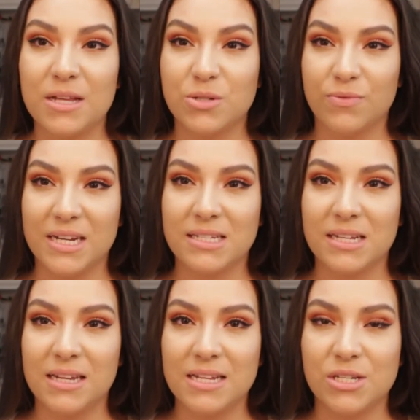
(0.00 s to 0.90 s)
has
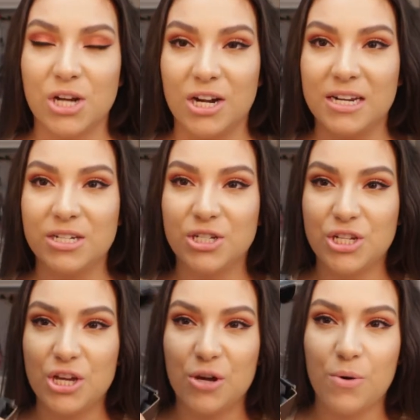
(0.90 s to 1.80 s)
recently started
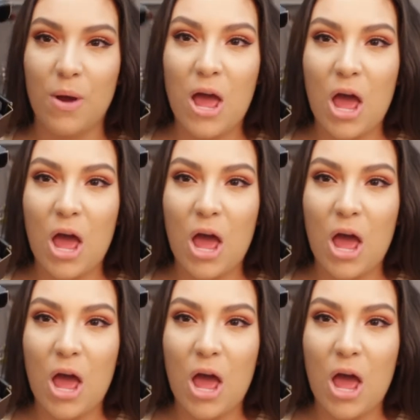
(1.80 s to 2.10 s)
to